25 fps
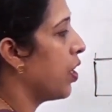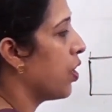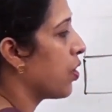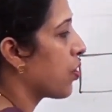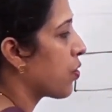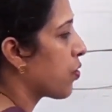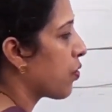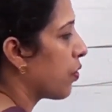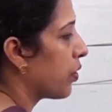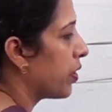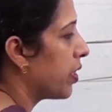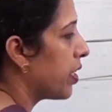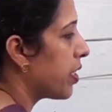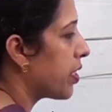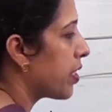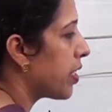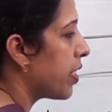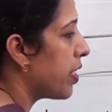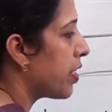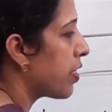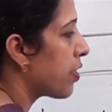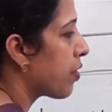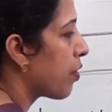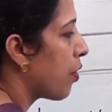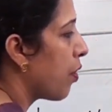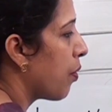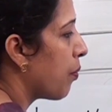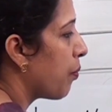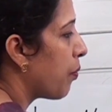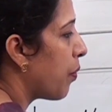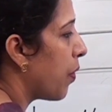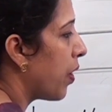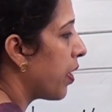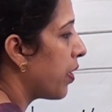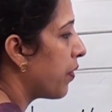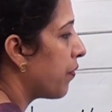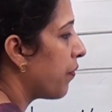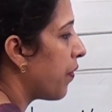So this is
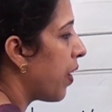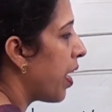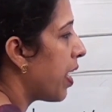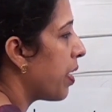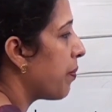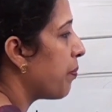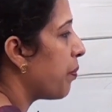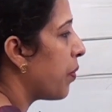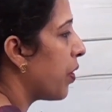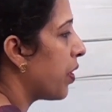0.5,